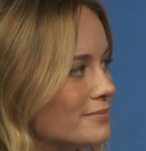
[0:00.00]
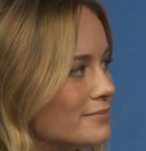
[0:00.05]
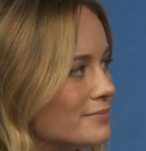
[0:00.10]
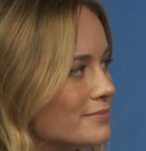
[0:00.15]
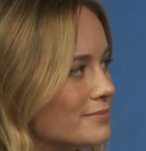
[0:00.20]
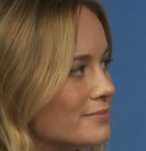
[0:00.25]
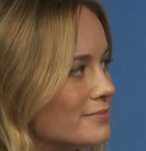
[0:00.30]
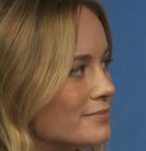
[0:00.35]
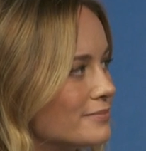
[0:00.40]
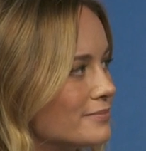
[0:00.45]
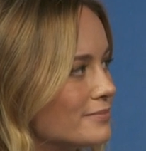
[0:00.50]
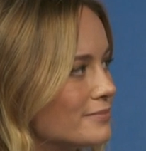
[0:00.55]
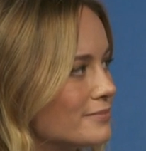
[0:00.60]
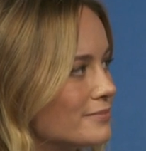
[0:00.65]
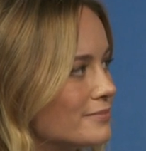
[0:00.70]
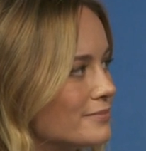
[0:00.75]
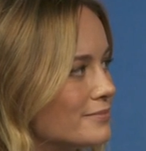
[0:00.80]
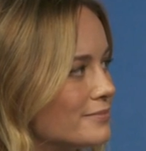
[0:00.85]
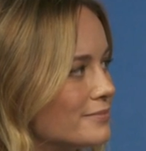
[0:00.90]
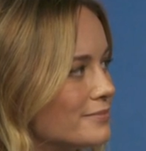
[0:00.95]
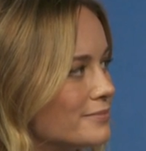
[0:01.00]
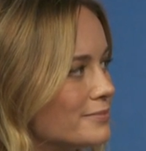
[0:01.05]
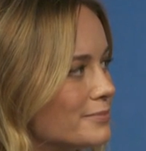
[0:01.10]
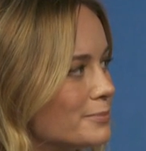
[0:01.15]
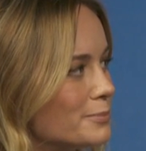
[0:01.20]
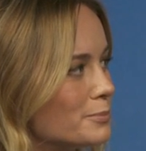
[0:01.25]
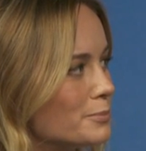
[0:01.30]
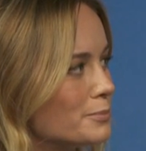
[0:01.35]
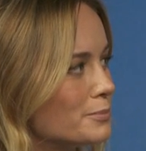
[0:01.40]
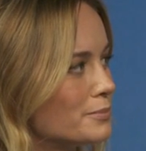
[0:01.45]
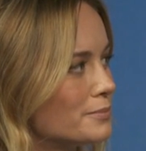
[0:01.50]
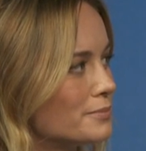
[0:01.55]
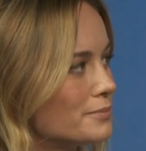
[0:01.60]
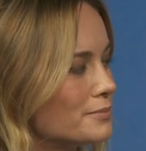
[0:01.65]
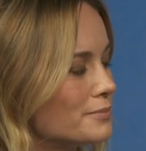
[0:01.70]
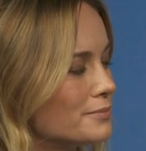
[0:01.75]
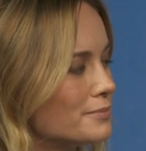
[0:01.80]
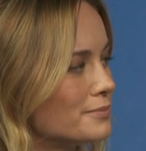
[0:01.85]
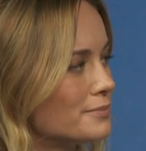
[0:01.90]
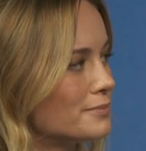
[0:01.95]

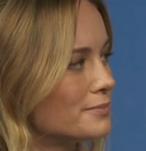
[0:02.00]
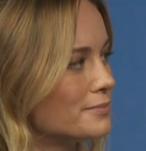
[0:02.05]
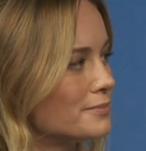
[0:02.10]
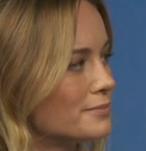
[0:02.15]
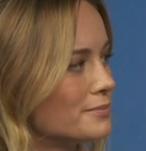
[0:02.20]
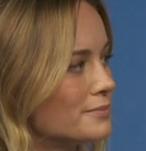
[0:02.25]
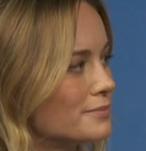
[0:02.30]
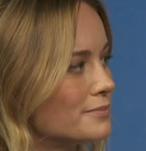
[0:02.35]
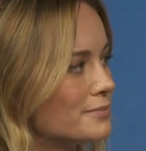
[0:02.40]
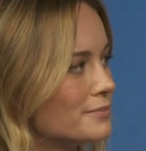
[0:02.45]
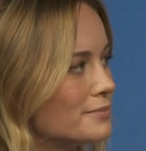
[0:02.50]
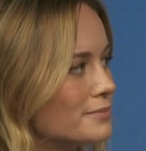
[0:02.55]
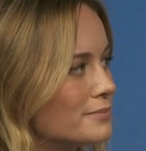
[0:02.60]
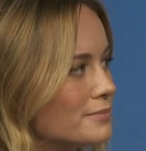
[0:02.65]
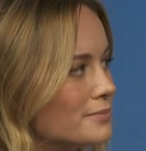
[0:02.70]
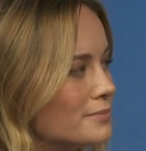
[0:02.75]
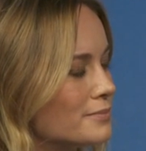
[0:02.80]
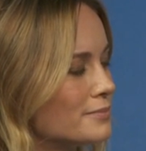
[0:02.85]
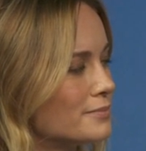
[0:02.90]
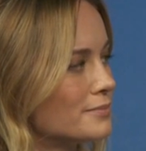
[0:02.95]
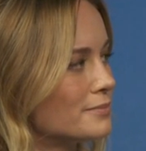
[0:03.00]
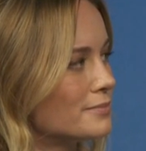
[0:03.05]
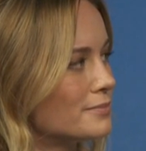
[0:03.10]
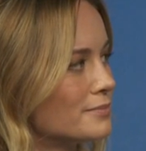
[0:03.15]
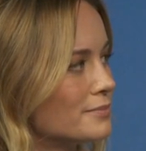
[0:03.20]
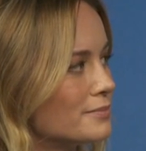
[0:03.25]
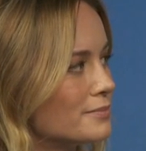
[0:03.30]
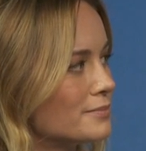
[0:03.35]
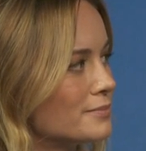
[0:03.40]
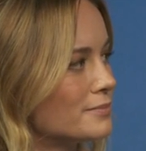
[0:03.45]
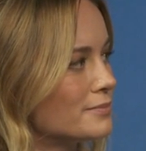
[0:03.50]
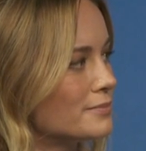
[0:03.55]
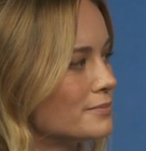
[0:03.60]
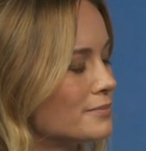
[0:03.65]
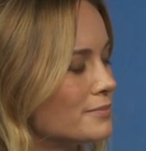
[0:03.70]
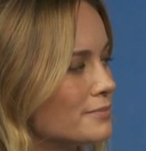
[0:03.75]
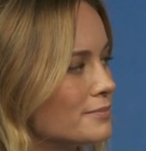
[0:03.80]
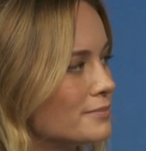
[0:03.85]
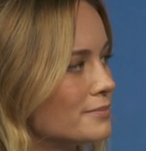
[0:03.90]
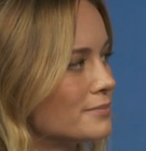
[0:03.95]

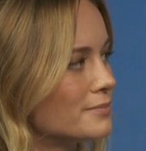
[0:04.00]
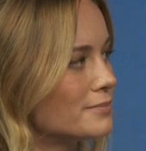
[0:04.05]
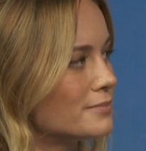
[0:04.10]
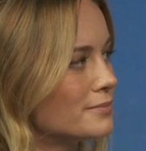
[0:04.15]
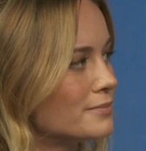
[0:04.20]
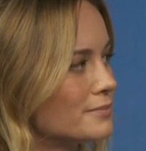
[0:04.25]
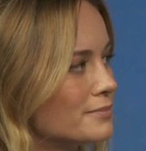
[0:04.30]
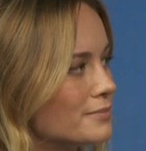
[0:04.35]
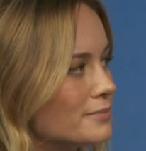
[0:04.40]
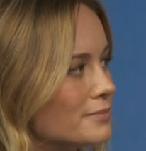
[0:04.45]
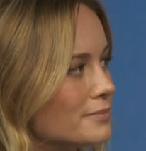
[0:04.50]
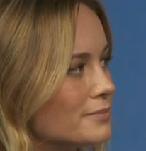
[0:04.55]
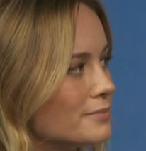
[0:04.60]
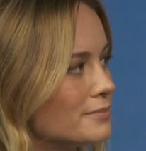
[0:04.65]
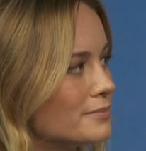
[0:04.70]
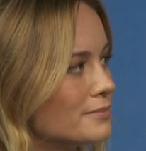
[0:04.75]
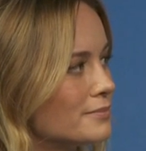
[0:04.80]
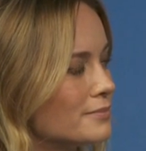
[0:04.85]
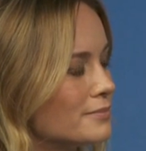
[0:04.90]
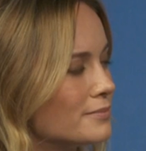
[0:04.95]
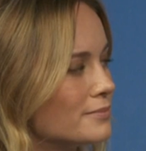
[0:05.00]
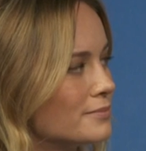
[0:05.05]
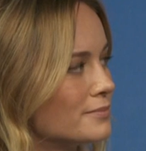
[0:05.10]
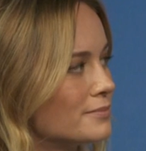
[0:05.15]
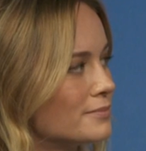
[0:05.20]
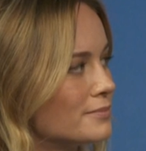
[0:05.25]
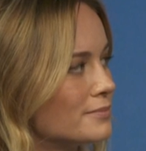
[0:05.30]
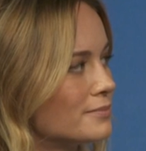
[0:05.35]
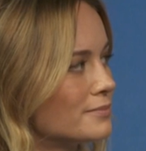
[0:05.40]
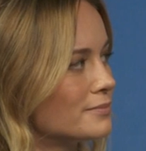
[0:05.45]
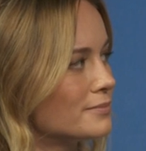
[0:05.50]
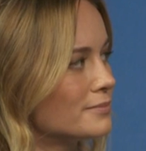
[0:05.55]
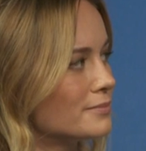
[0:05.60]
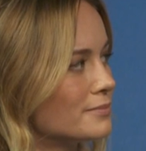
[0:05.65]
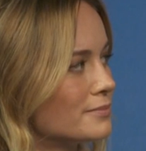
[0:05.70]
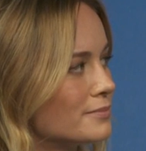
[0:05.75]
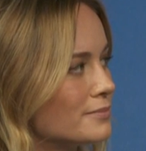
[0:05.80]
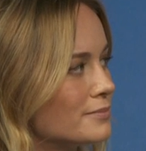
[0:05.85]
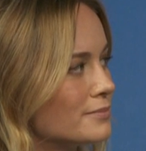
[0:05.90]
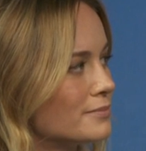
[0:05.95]

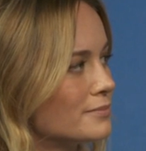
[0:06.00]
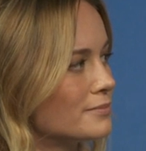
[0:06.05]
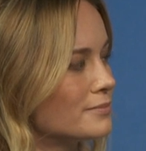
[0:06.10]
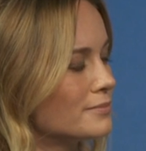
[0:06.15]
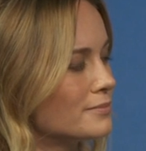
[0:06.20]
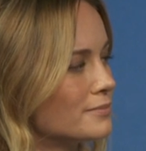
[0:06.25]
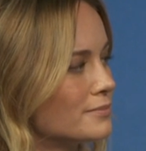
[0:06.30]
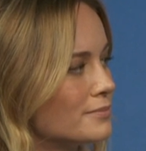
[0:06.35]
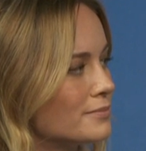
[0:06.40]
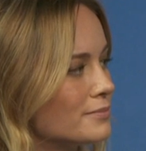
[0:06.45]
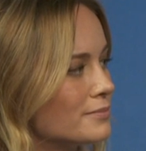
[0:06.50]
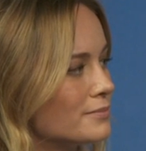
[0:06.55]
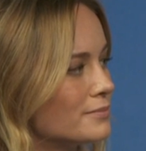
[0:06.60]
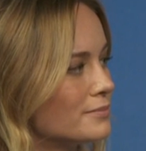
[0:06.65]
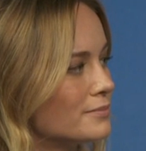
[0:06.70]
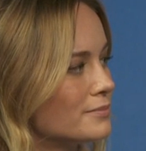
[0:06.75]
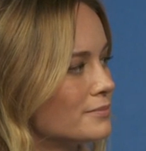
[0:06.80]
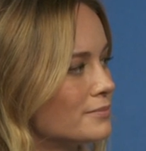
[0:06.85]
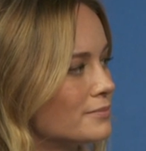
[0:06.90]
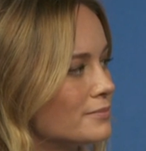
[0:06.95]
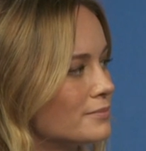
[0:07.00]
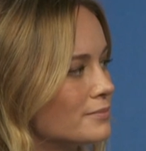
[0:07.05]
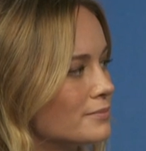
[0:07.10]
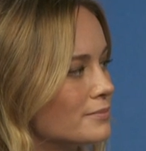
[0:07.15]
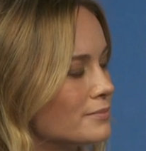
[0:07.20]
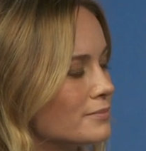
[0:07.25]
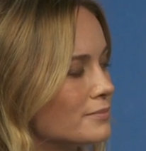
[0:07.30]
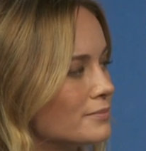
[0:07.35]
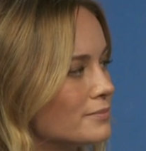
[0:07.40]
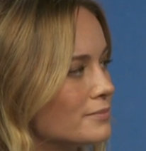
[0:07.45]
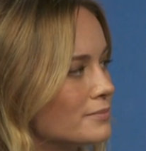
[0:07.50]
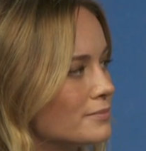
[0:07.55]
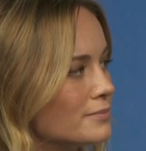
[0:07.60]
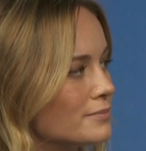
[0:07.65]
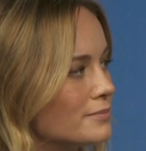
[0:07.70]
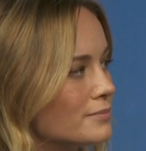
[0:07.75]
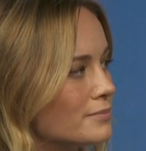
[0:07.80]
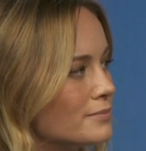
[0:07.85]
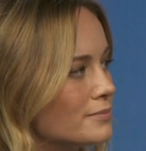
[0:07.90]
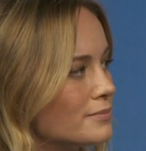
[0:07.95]
[no speech]